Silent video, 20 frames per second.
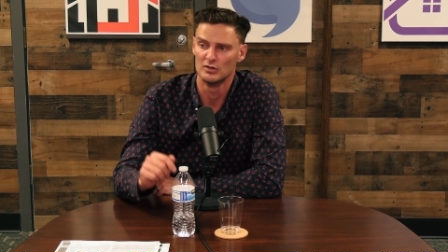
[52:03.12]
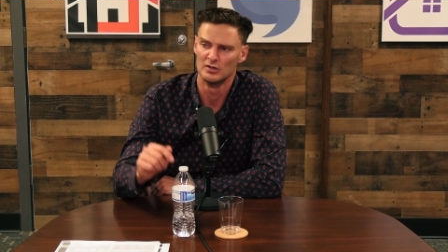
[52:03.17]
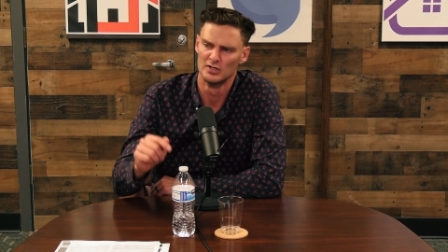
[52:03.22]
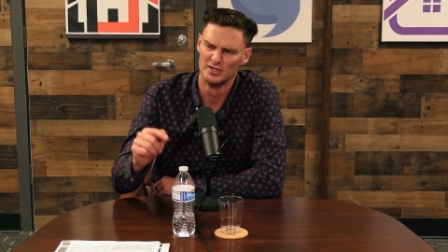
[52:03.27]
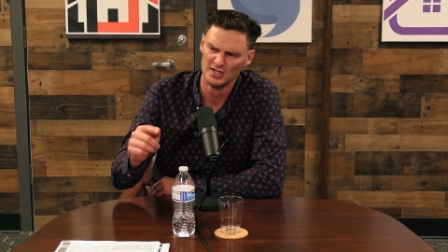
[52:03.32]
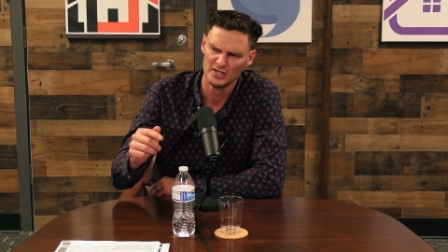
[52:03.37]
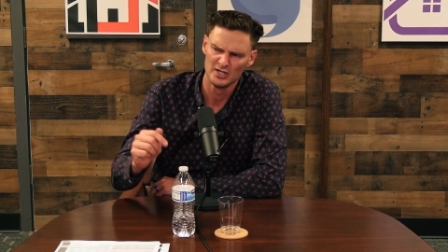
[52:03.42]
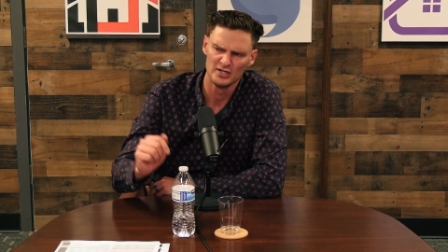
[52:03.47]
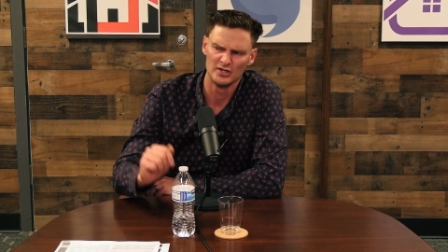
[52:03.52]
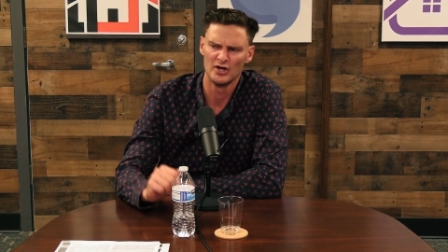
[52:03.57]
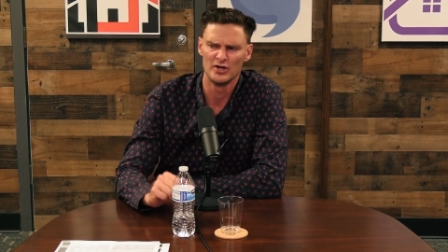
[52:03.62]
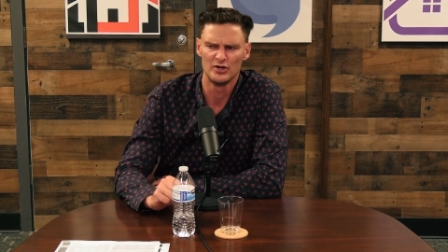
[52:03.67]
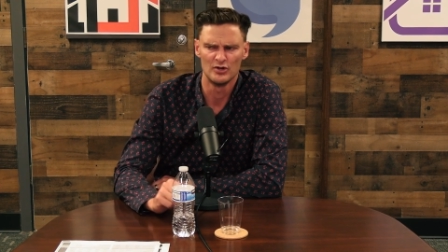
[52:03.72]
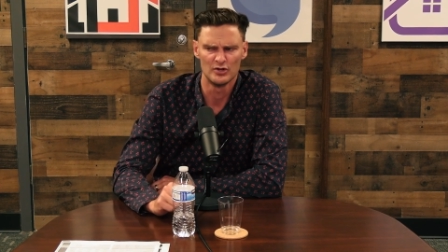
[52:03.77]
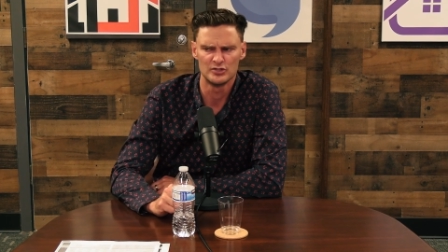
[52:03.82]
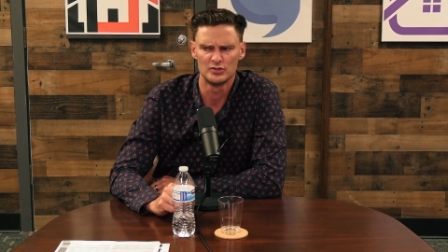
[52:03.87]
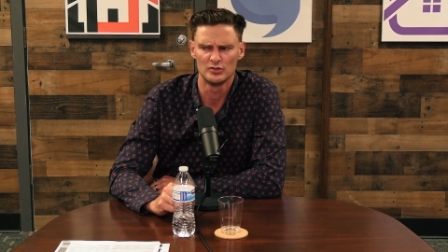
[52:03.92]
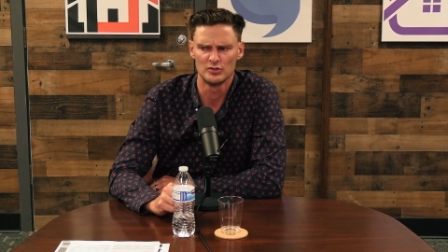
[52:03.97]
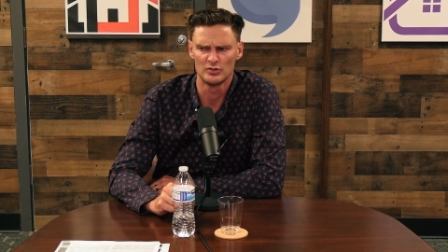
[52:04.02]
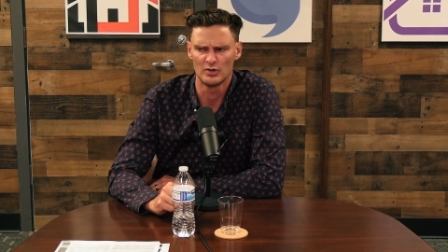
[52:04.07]
or no, you're
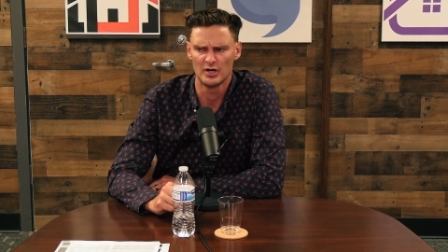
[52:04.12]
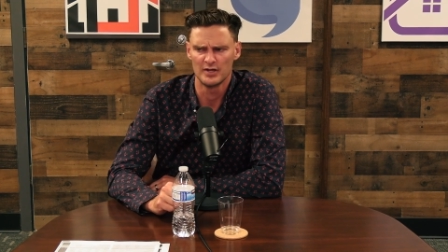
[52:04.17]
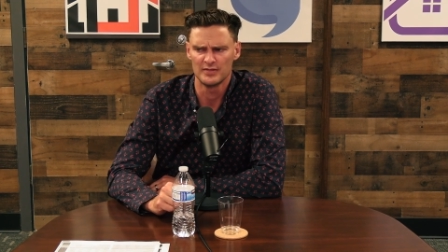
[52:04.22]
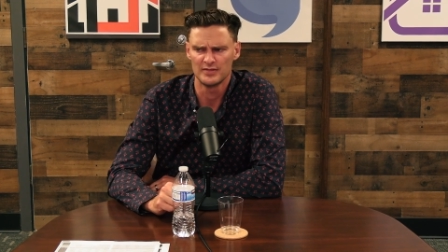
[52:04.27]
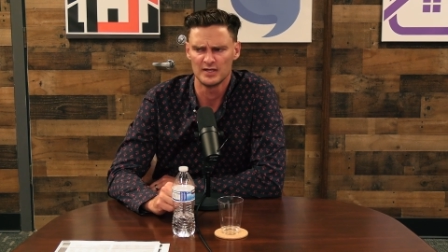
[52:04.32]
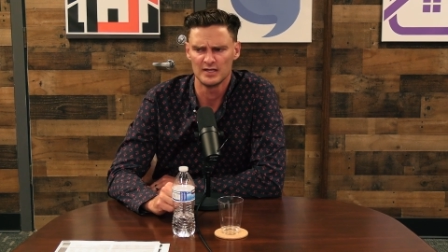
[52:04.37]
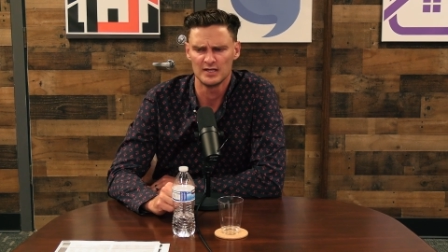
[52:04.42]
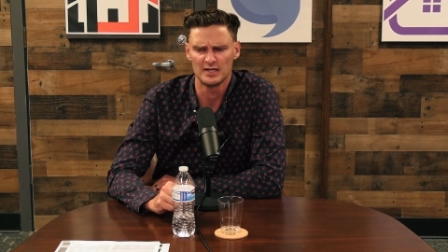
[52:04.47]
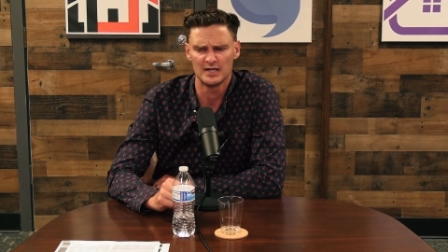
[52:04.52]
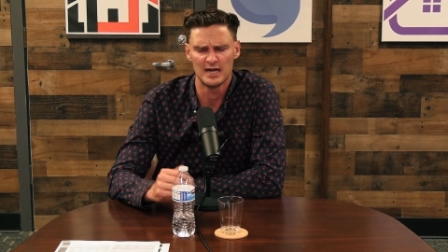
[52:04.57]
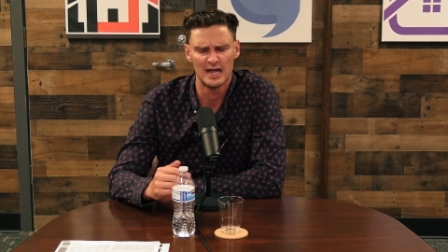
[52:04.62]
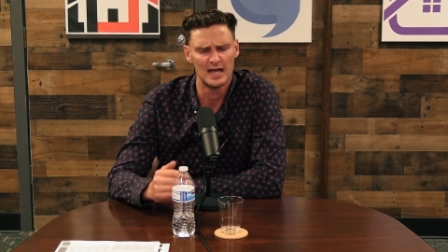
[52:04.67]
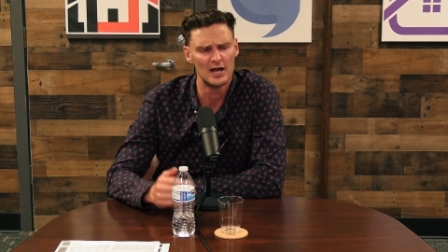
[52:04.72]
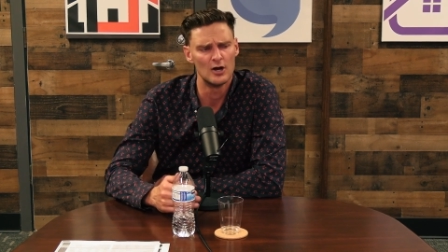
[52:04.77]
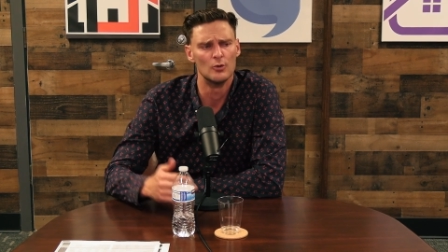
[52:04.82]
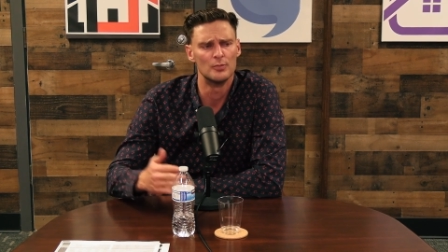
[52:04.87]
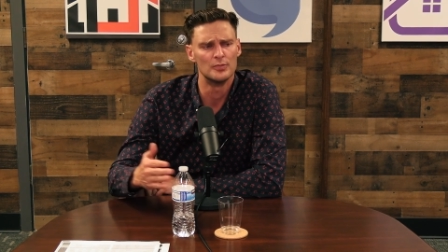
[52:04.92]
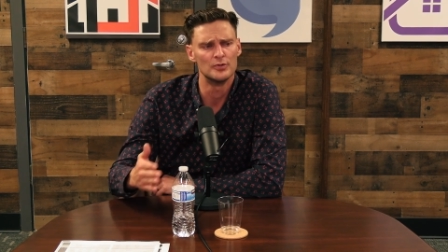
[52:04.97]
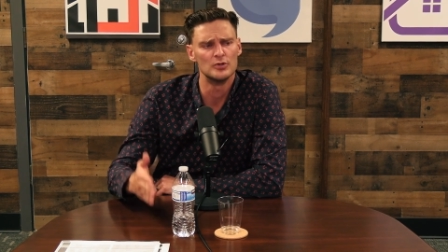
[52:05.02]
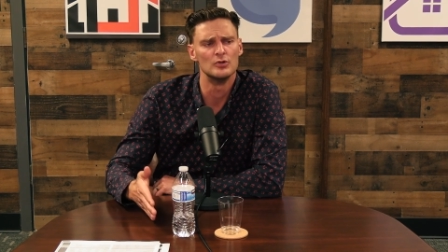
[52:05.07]
not doing the right thing, can
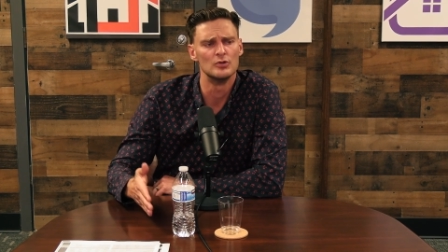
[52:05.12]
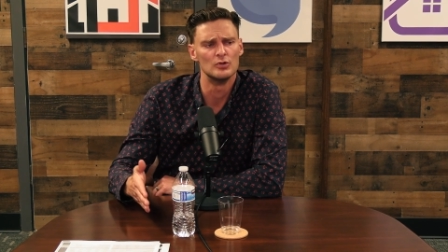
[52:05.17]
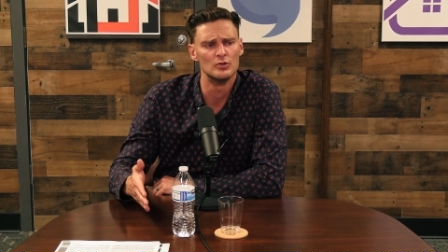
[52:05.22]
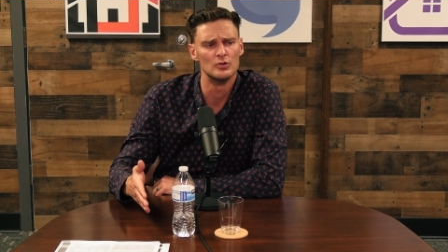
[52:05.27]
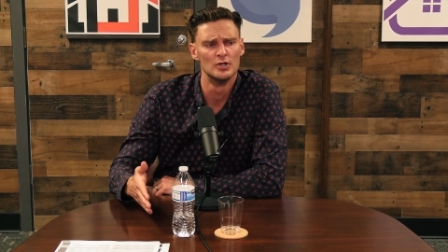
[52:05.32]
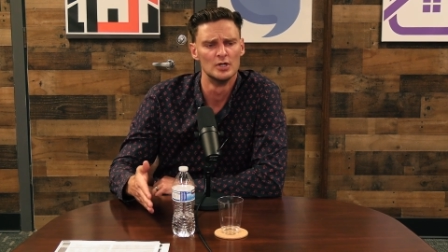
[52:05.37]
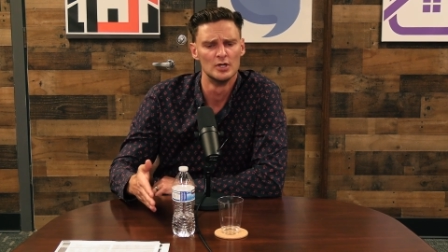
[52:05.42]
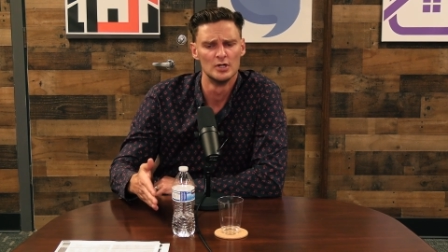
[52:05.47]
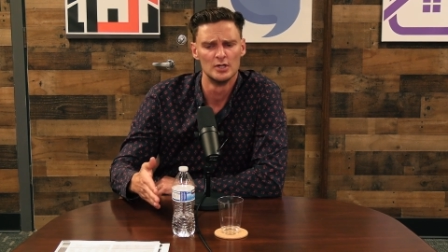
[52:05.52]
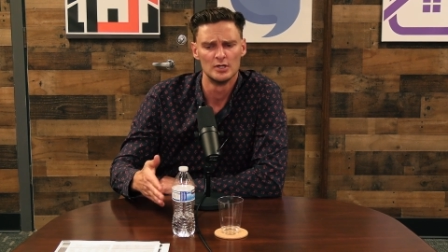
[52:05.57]
help you